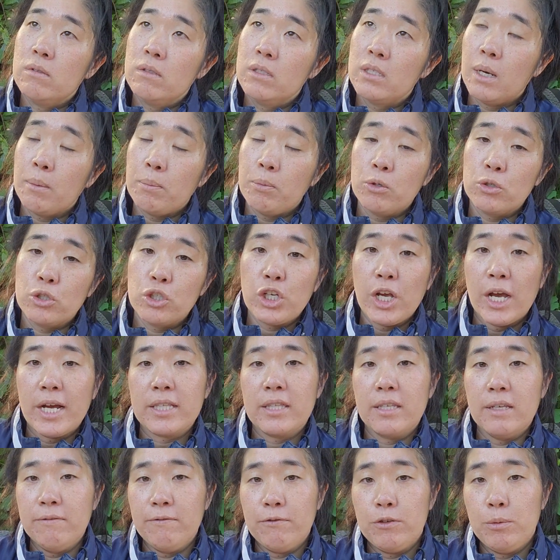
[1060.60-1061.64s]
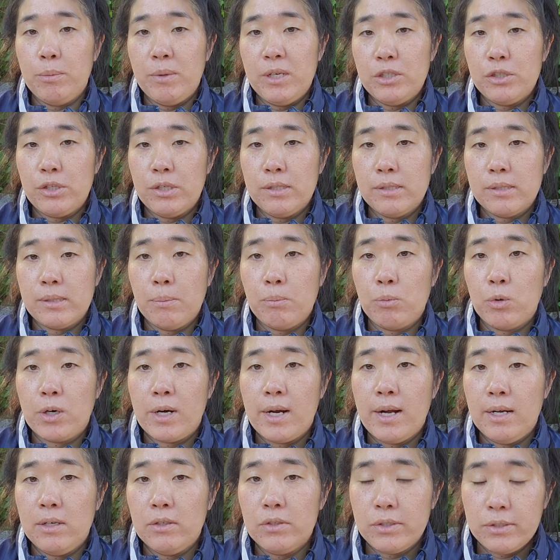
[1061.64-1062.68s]
double check the information somewhere
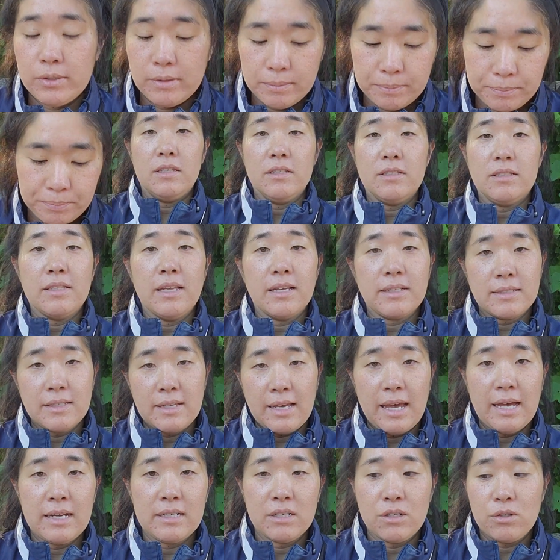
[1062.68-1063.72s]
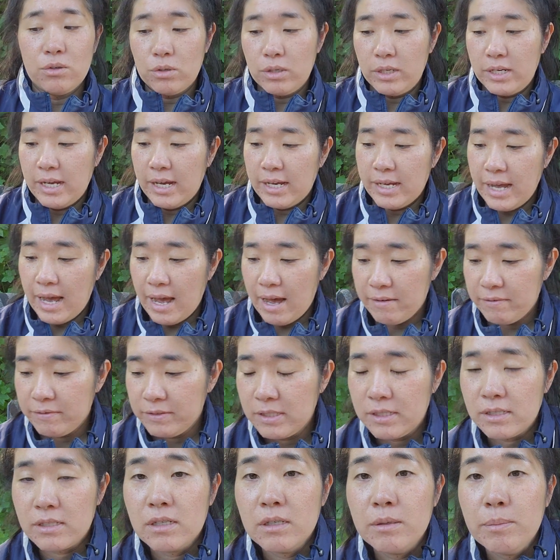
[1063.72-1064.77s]
else. This next category I have
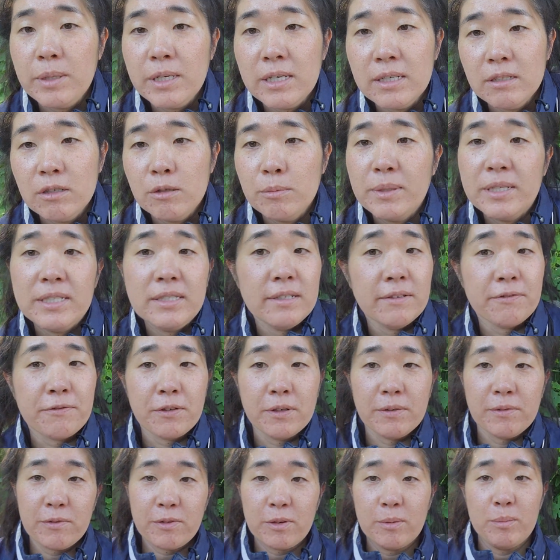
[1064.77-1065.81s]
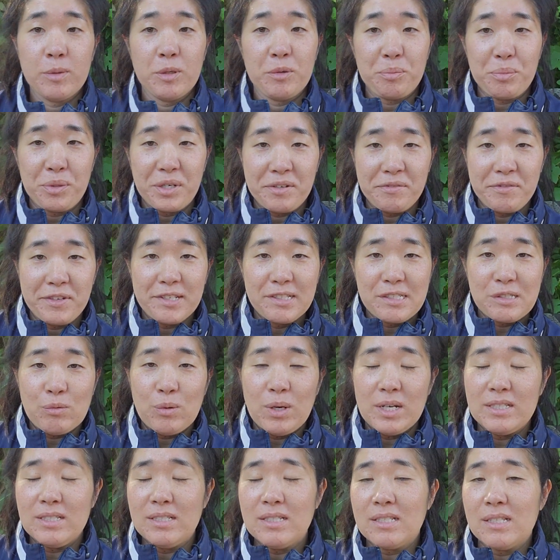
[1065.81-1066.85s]
is going to be a little bit different from the previous
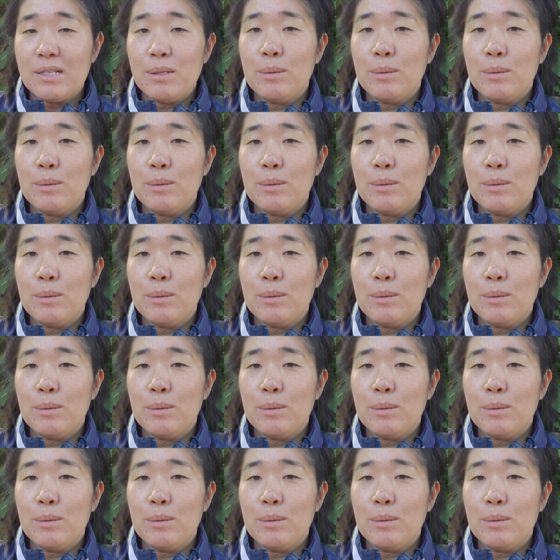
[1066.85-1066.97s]
ones,